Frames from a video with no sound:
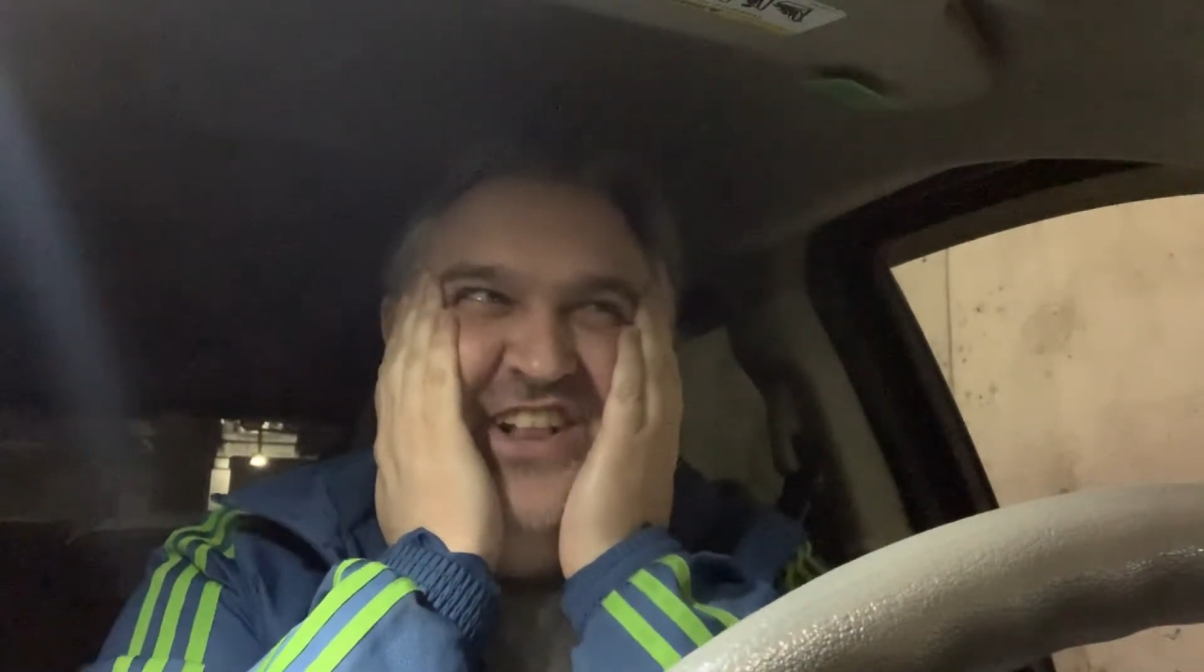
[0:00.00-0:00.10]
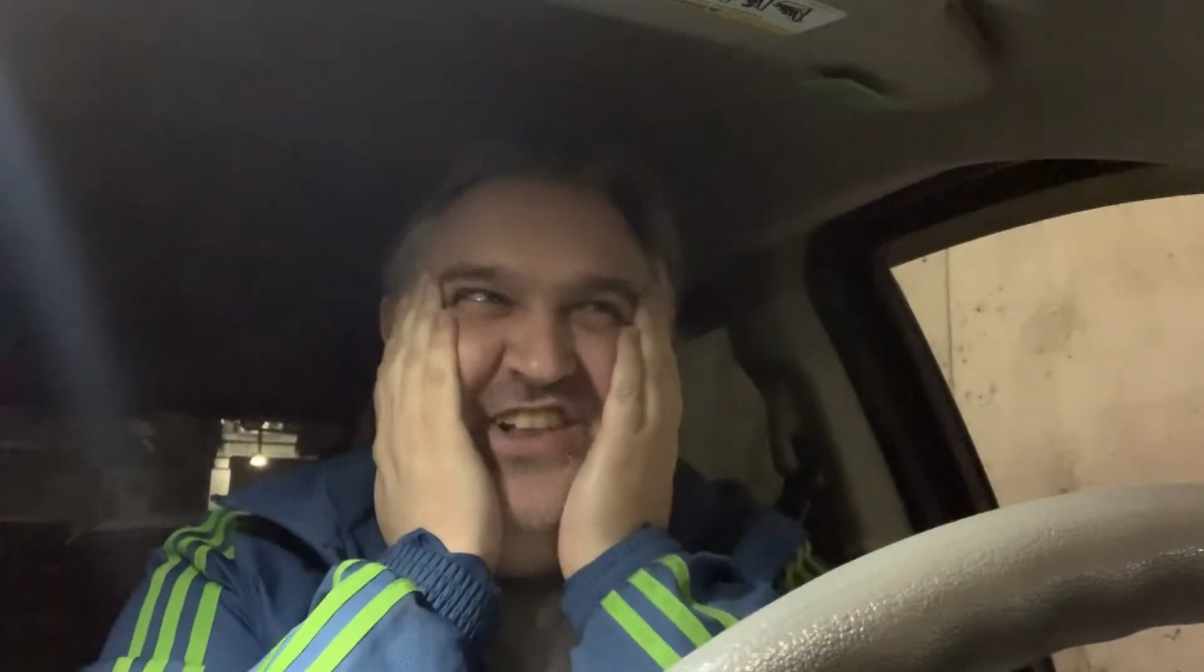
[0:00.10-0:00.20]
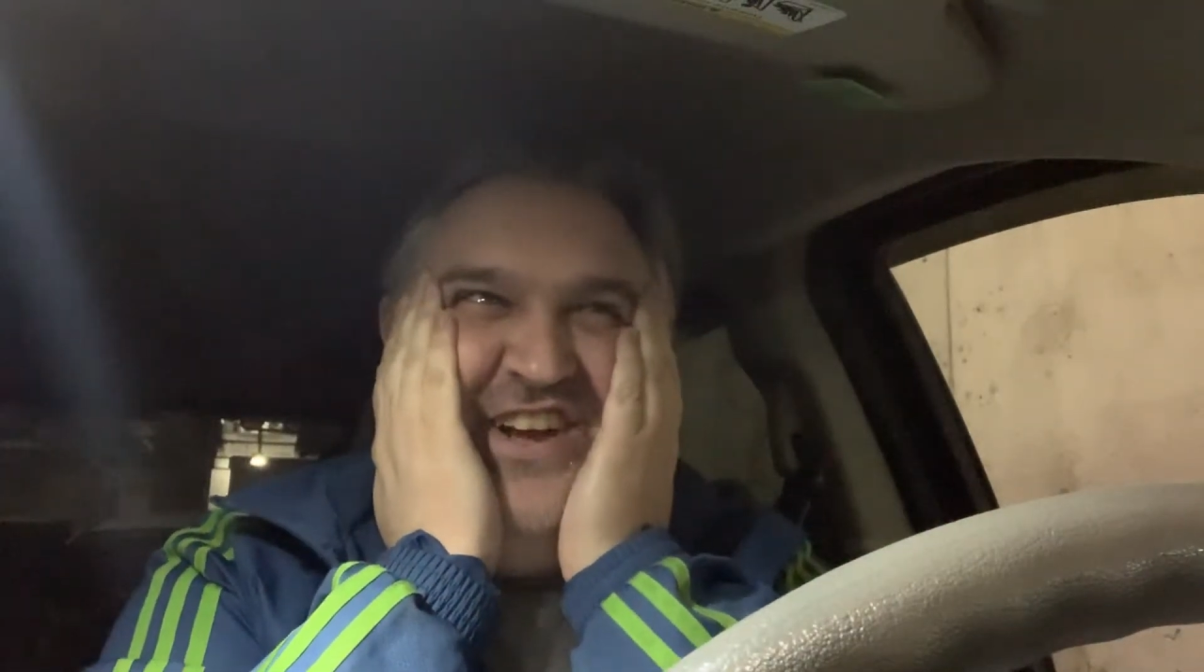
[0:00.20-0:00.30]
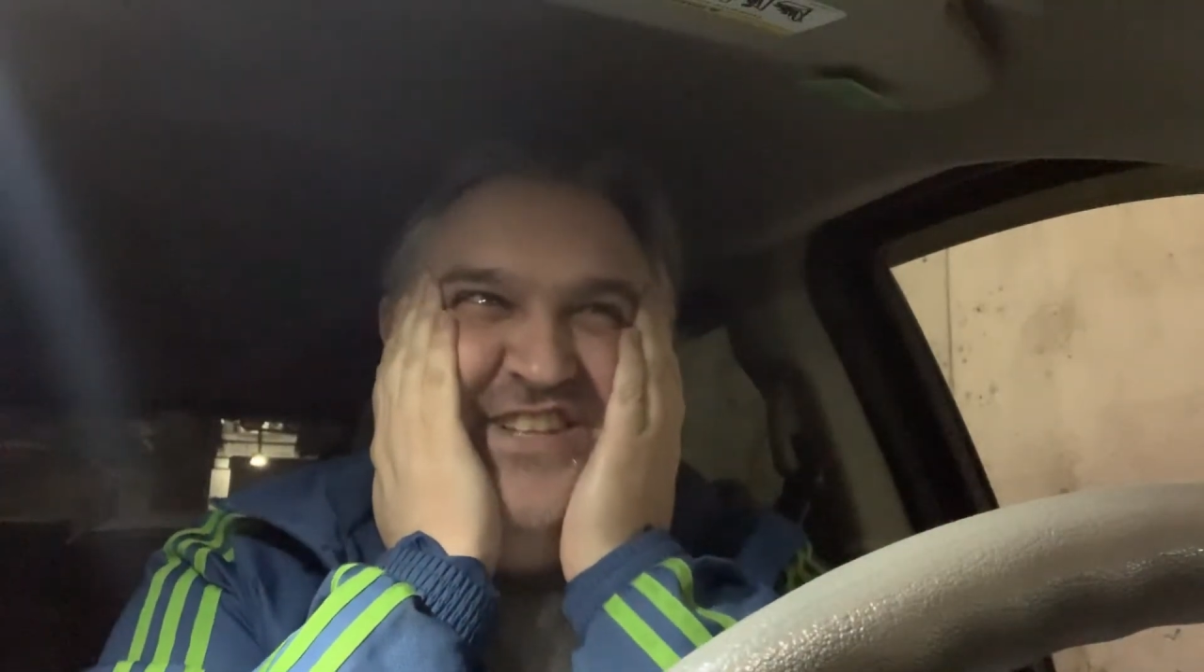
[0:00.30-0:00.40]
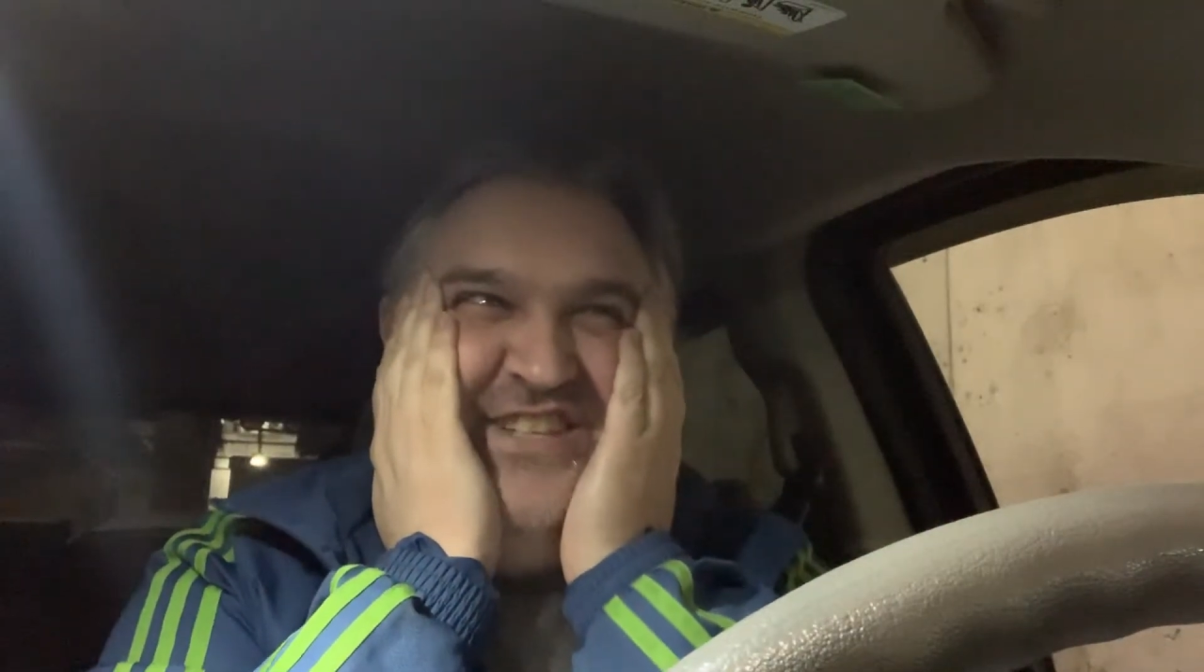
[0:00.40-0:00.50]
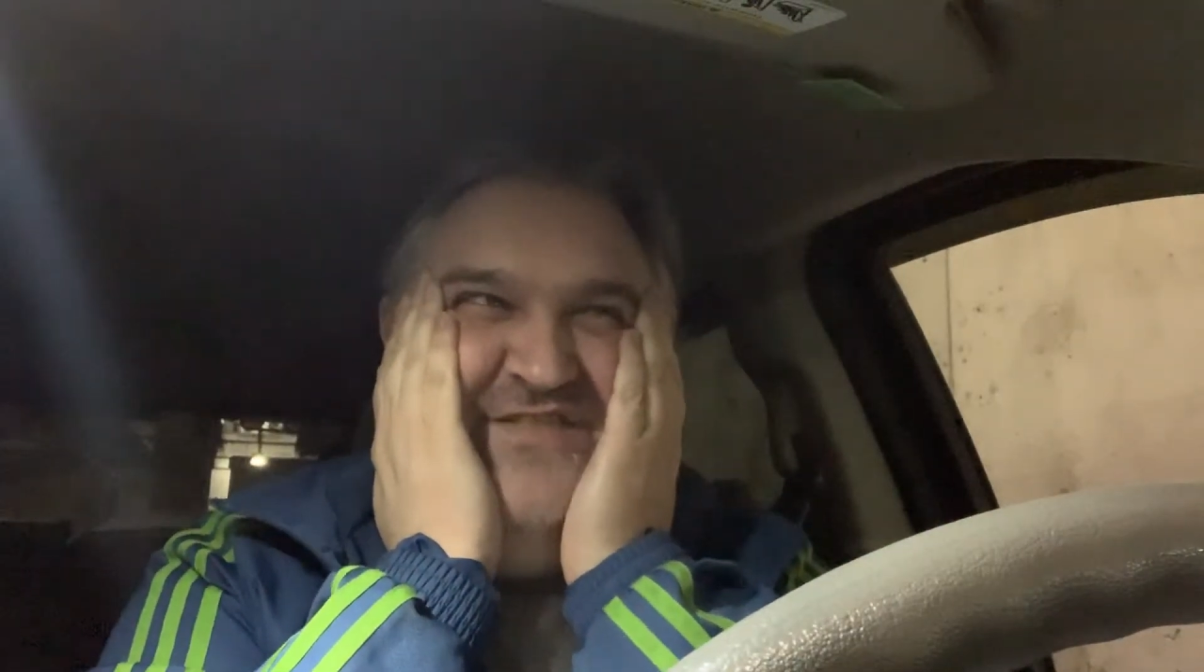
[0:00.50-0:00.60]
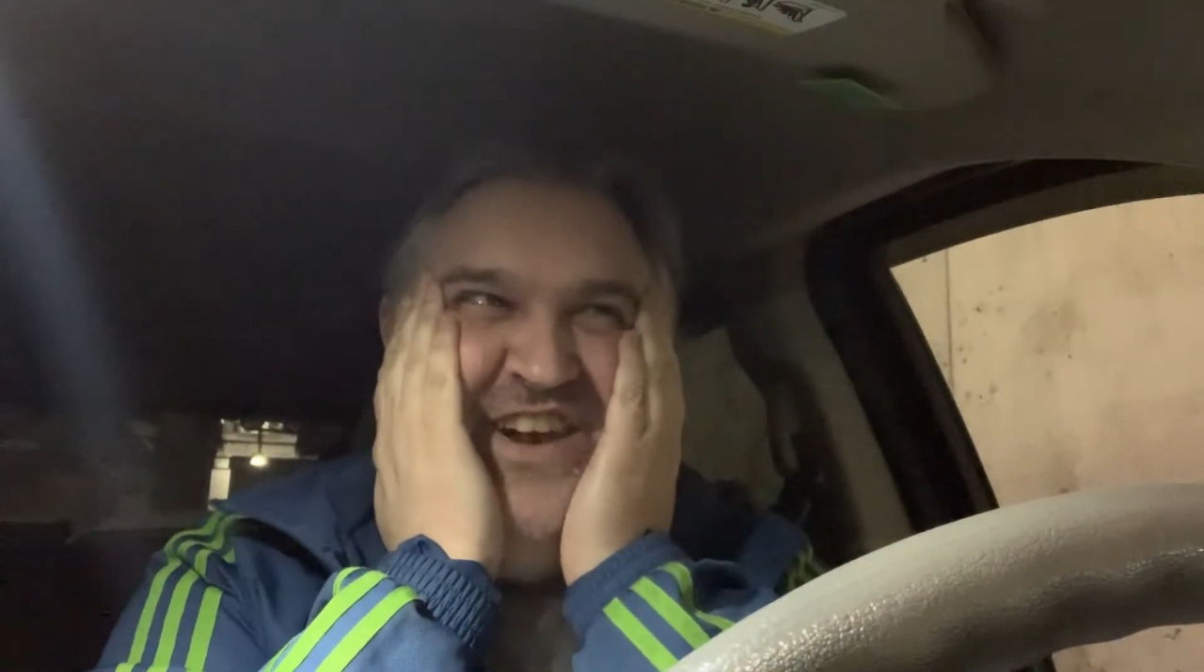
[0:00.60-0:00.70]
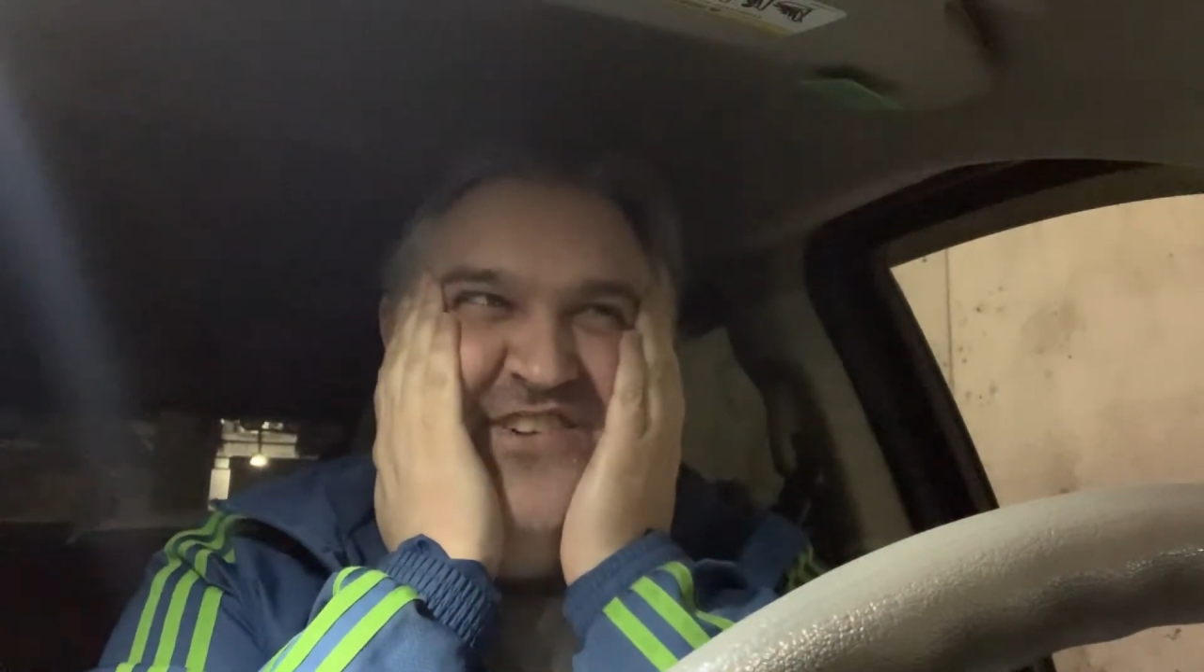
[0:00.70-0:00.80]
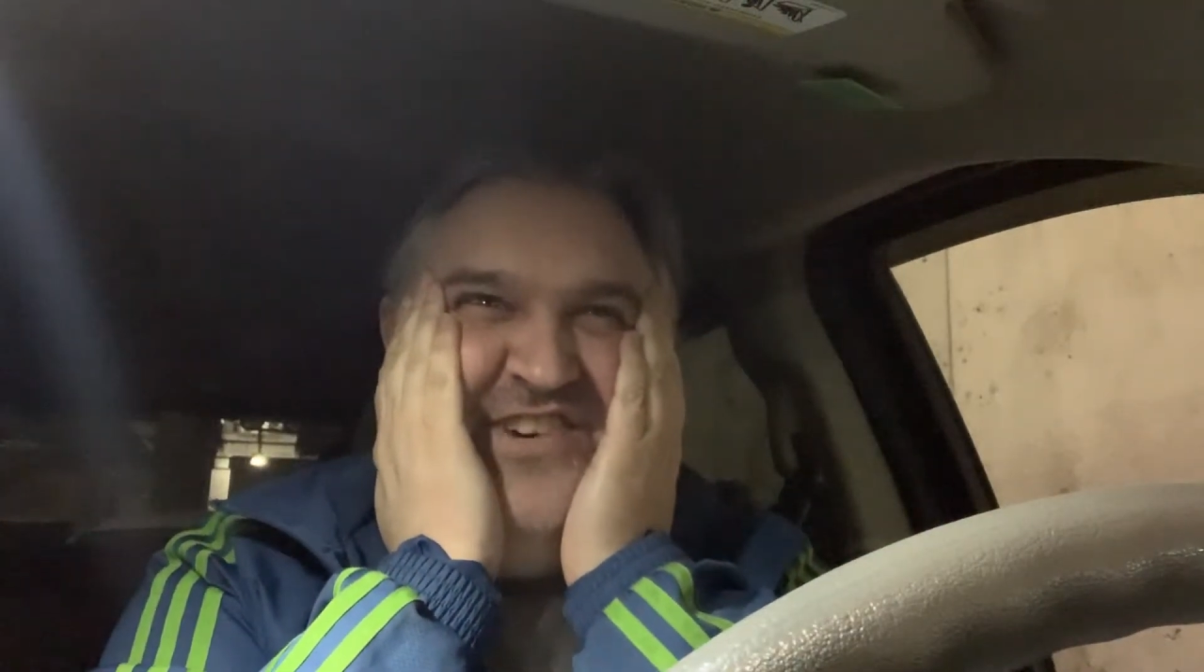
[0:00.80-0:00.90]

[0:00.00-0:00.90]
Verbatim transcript: lost in my